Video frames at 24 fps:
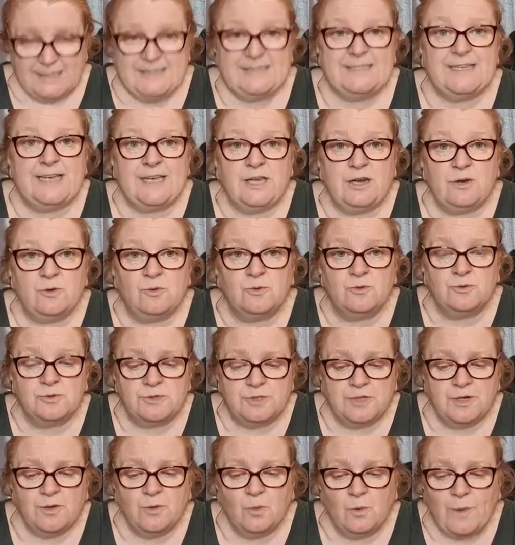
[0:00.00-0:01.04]
Dear
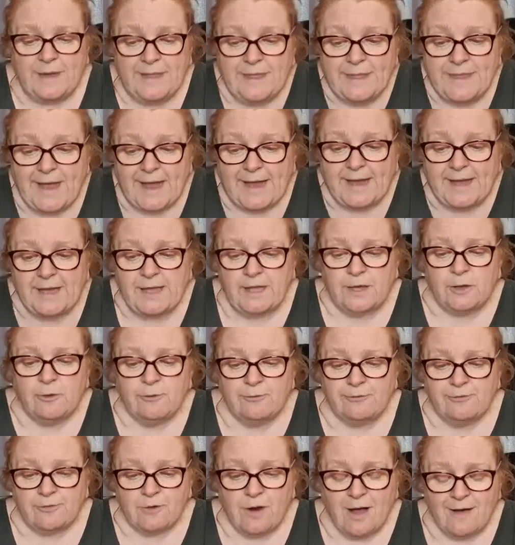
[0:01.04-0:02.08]
Lord, we thank you
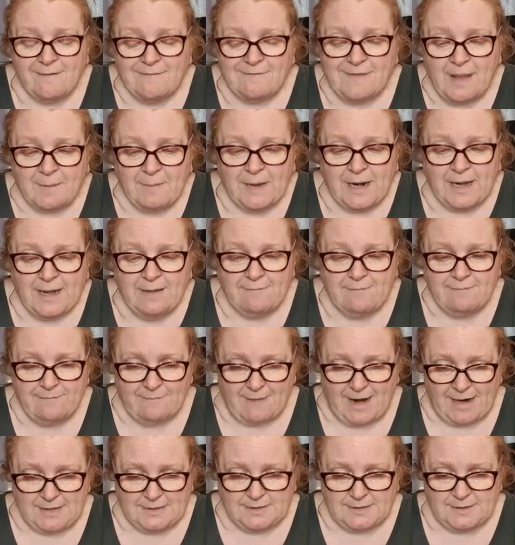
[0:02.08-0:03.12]
for our family and
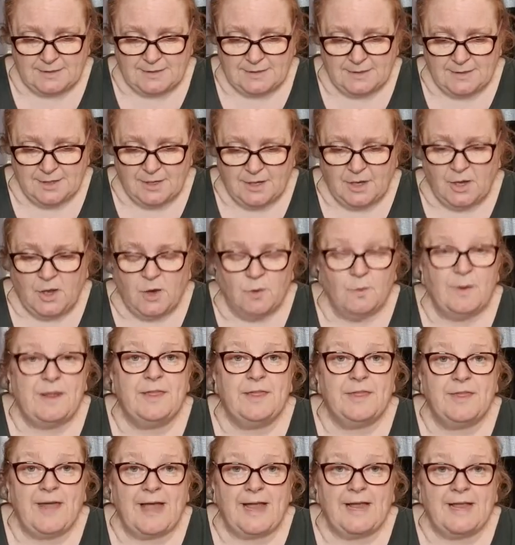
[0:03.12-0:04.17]
friends. We
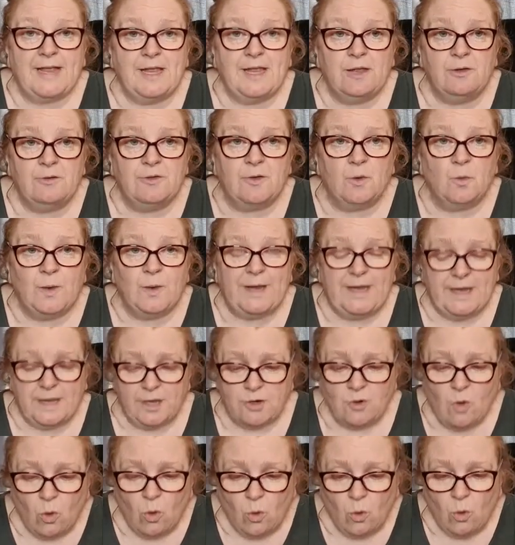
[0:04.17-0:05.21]
thank you that we
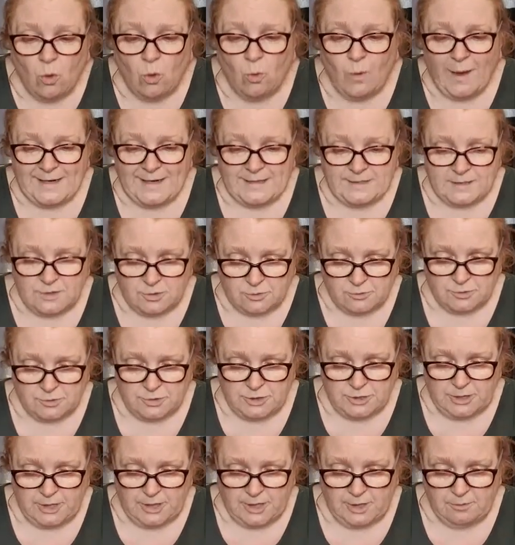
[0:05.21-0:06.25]
can always talk
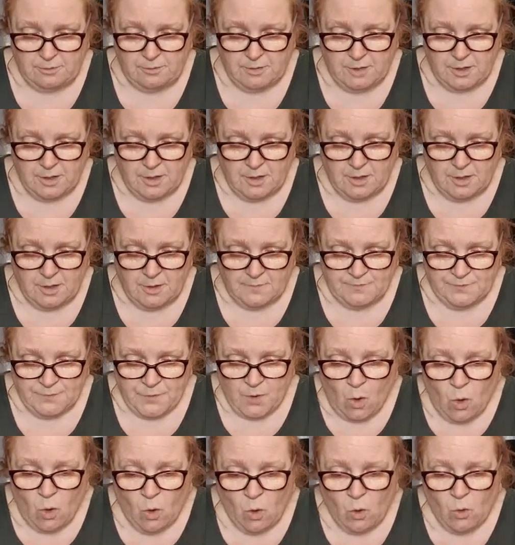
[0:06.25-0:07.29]
to you.
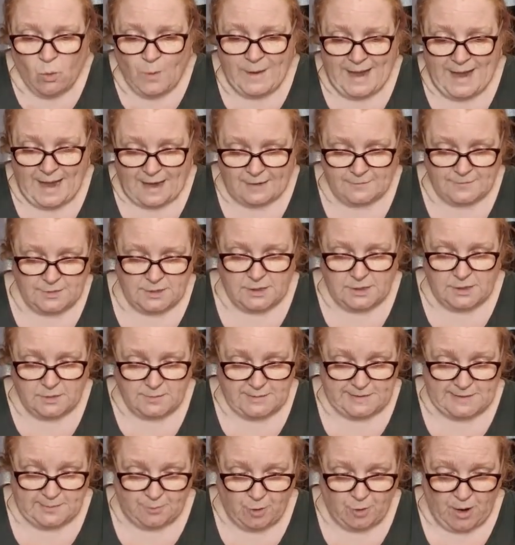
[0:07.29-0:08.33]
All we have to do
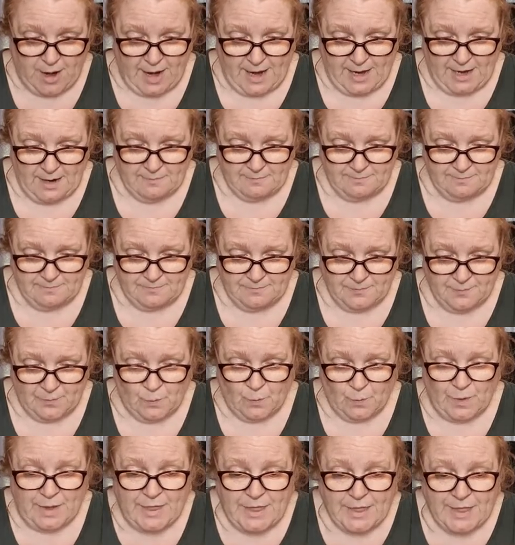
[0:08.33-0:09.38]
is pray.
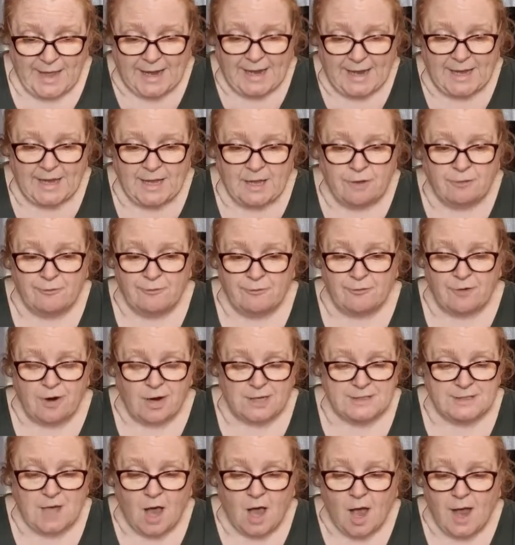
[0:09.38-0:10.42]
We thank you for
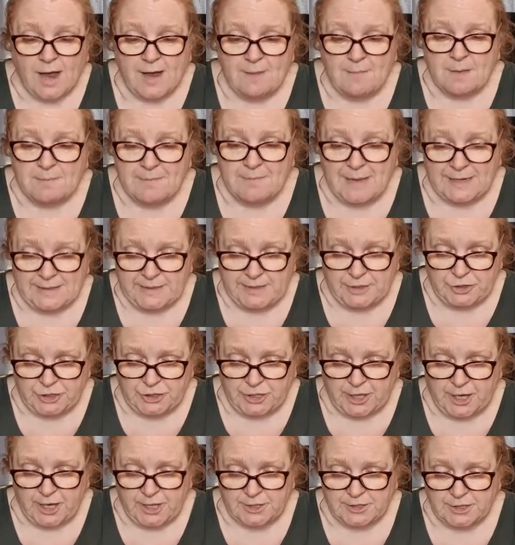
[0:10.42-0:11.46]
our time at Messy
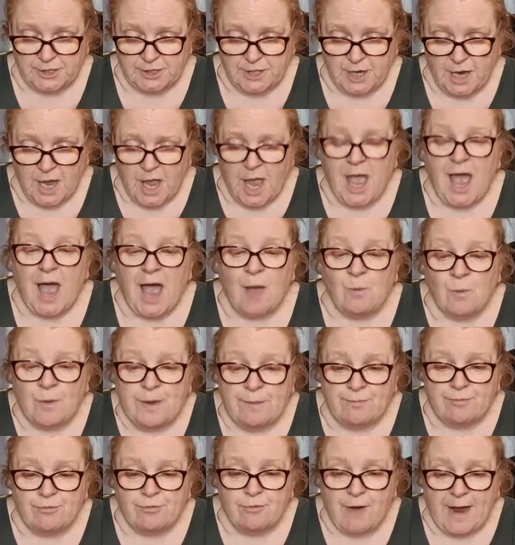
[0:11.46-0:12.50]
Church and we
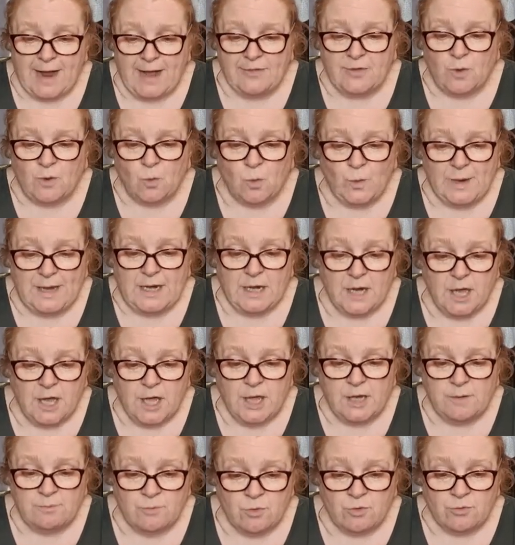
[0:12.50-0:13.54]
pray that we
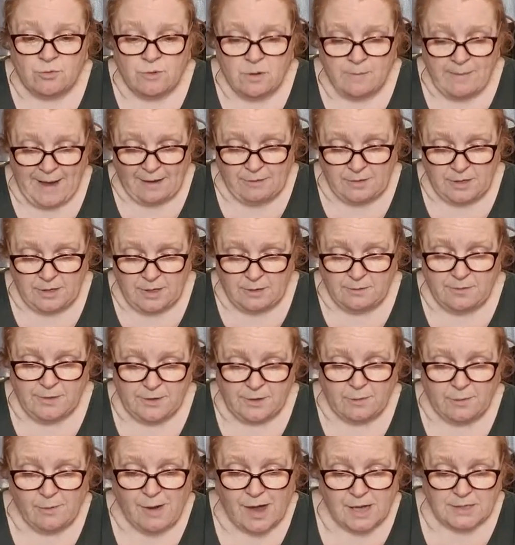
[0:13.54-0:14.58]
learn more about you
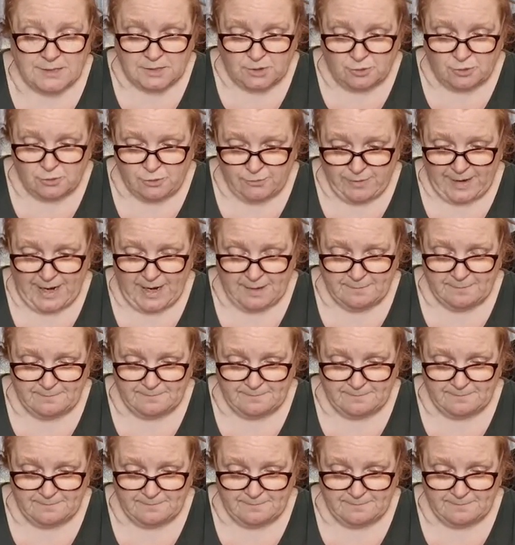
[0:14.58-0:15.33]
through our story.